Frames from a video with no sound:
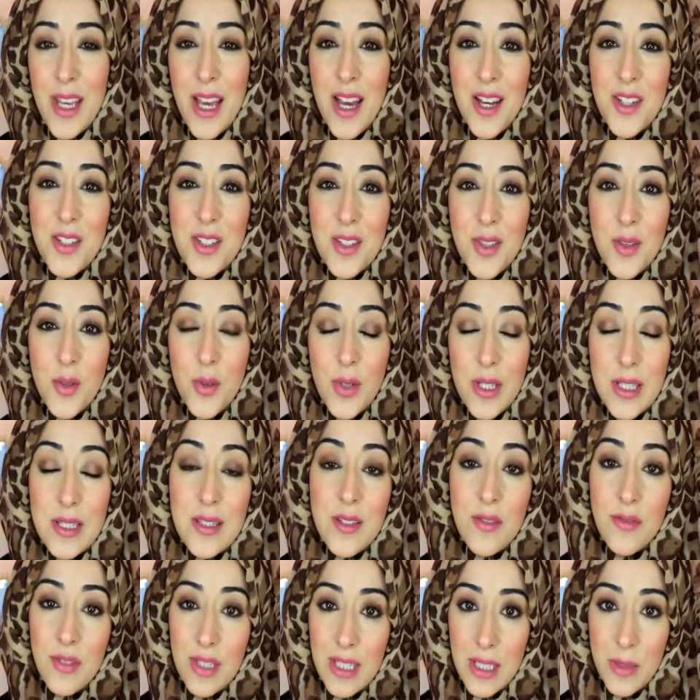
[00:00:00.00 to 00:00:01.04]
yeah, I just thought
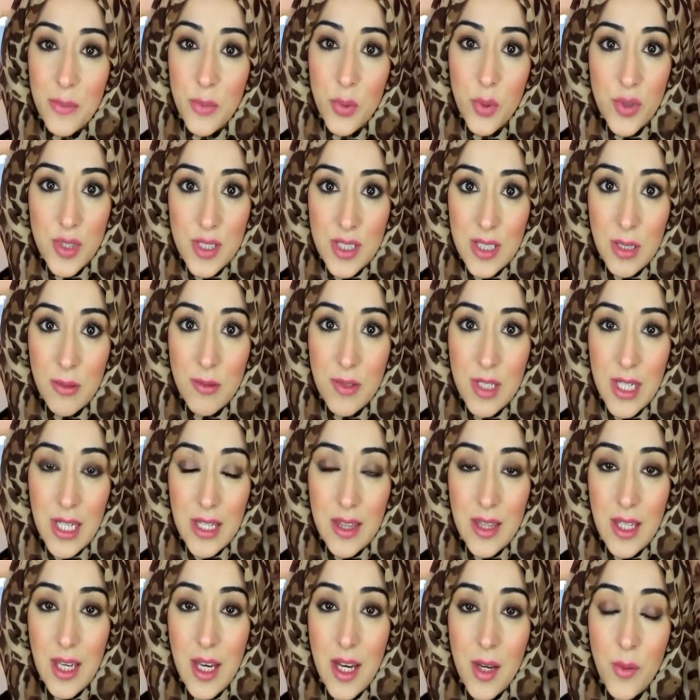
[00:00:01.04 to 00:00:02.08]
it's a really important
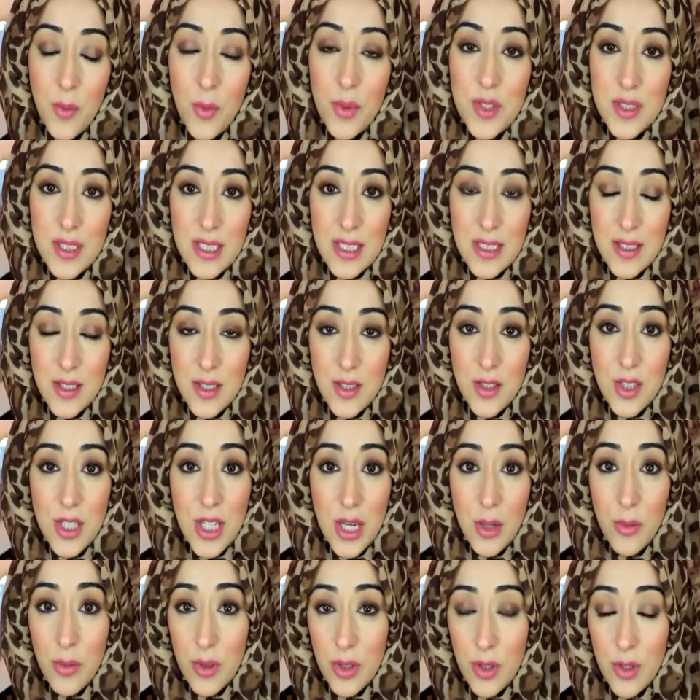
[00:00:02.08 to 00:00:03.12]
subject that I wanted to
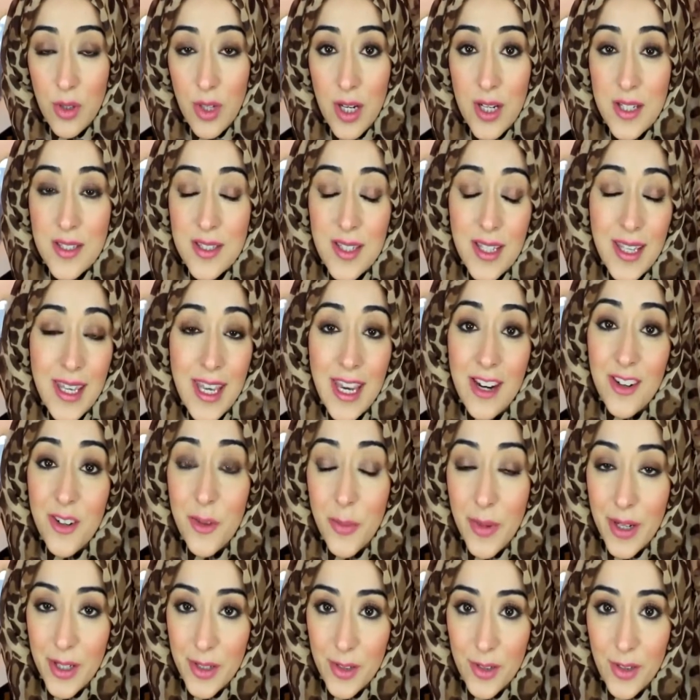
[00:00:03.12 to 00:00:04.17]
share with you guys. I
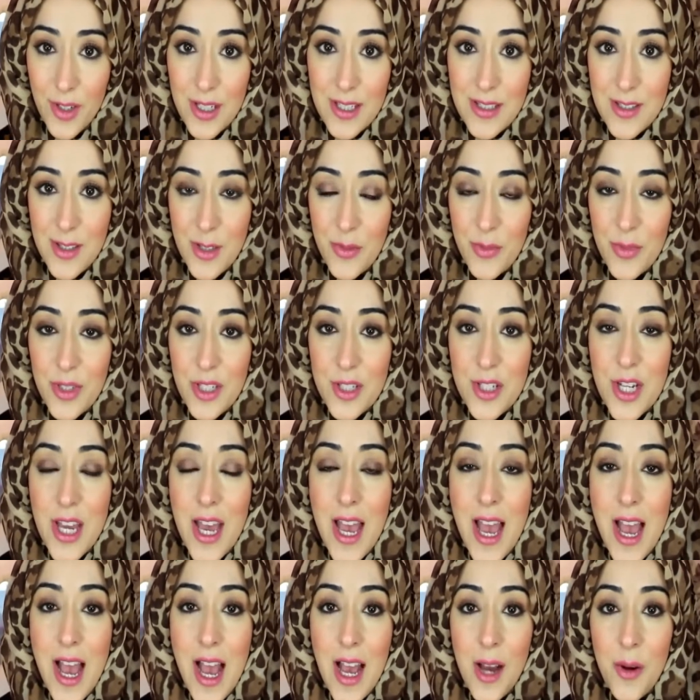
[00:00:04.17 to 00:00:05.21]
care about you guys so much.
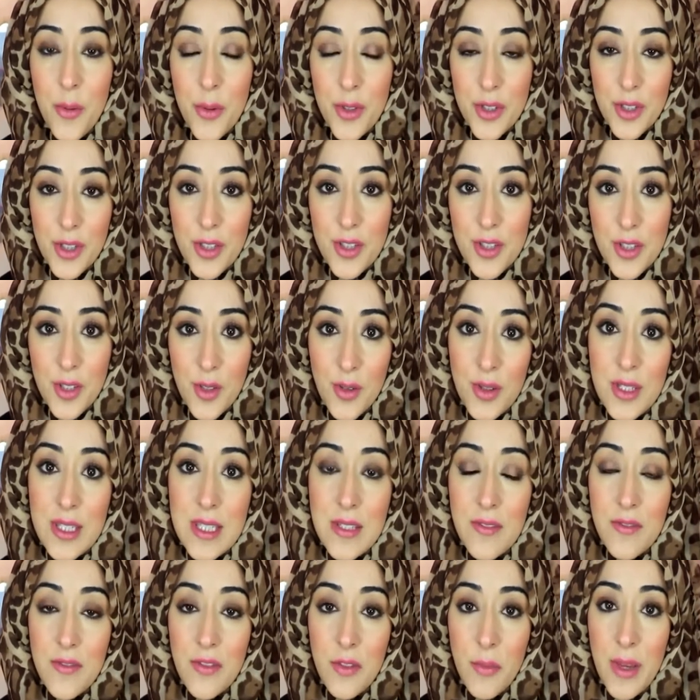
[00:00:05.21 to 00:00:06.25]
I want you to know
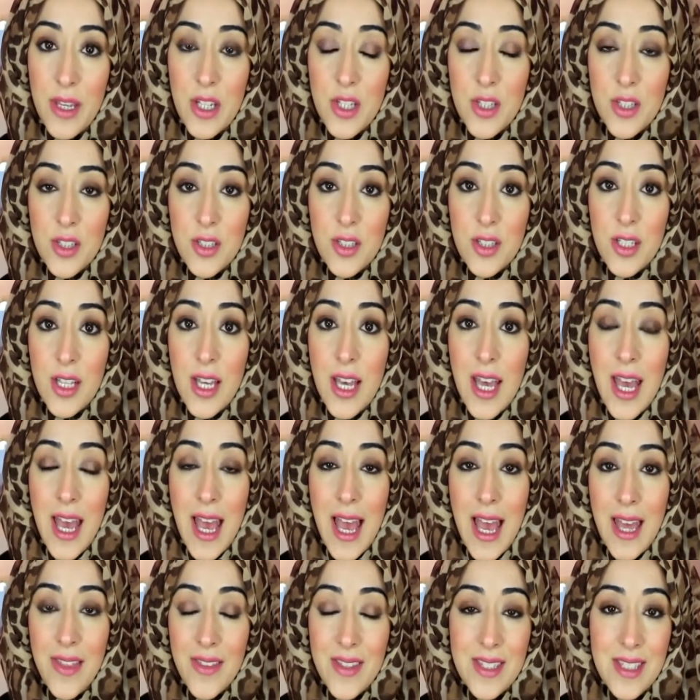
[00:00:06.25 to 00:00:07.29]
this information,
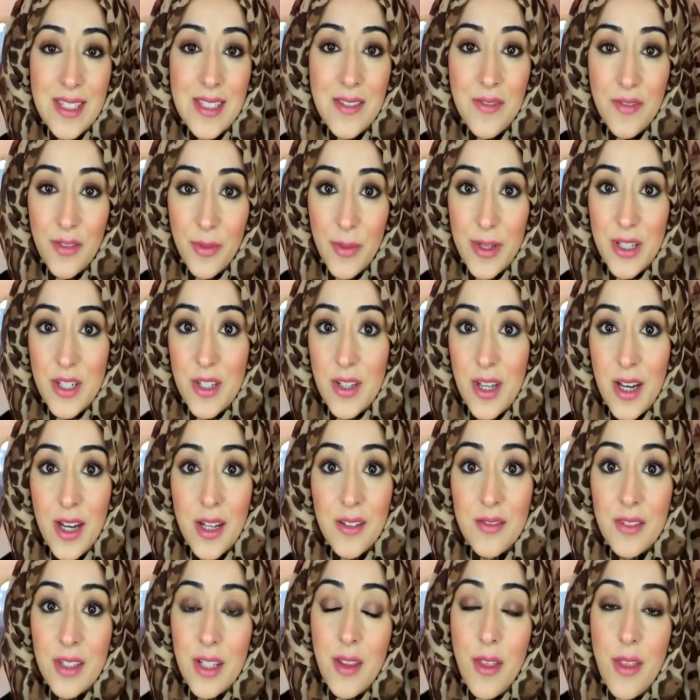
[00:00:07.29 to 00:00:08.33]
and this is information
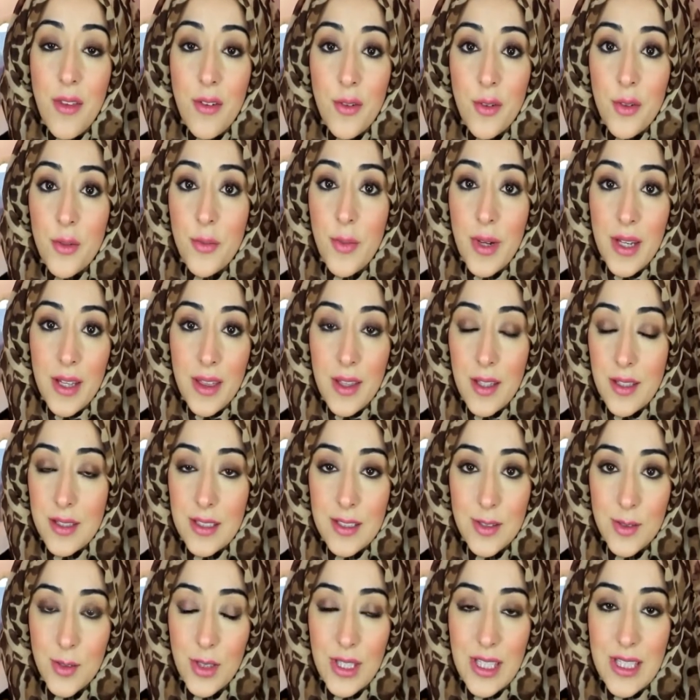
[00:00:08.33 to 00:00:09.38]
that I've learned through my
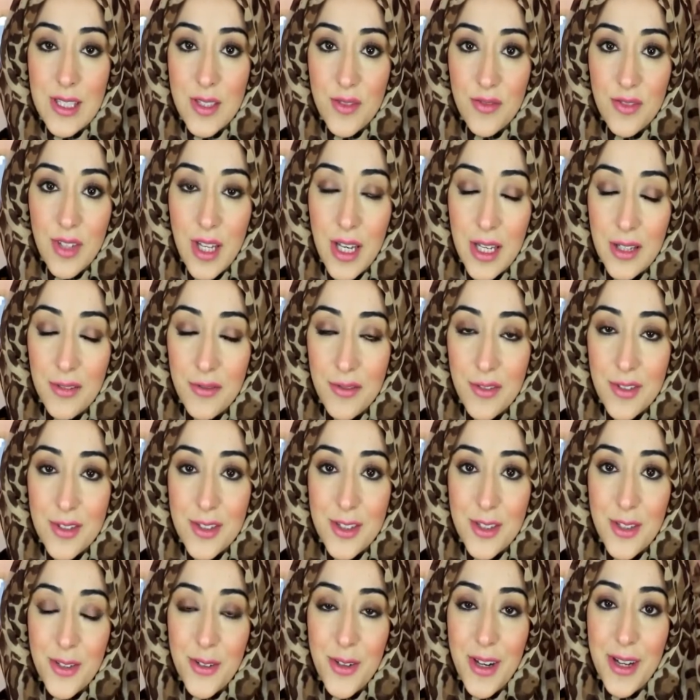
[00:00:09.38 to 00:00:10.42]
32 years of life.
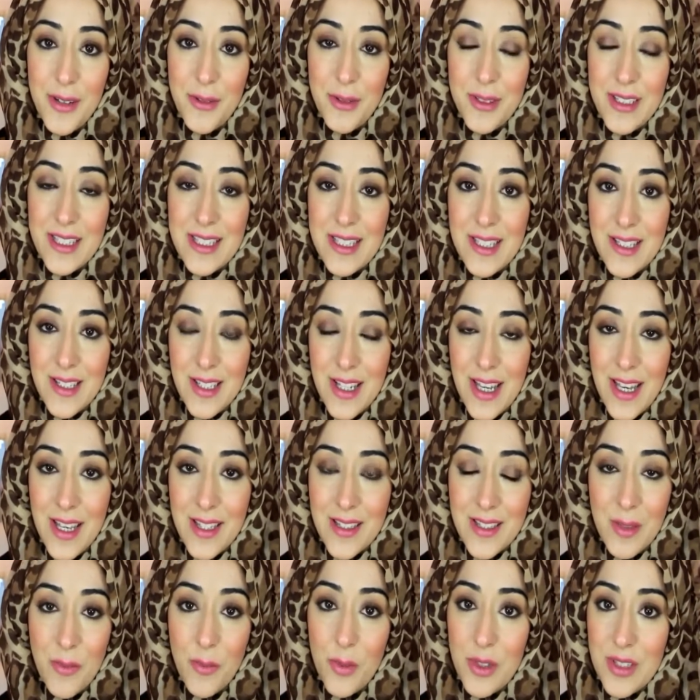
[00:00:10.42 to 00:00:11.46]
So I wanted to
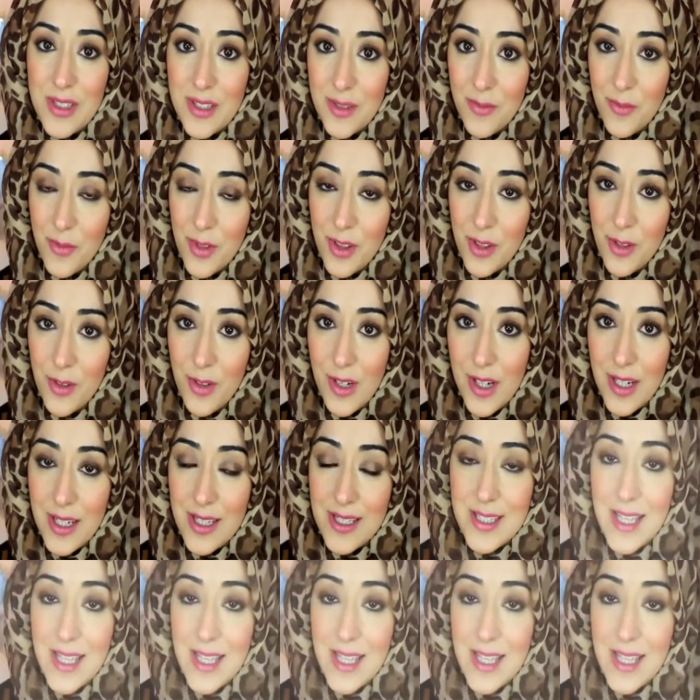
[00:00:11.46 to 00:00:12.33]
share some wisdom with you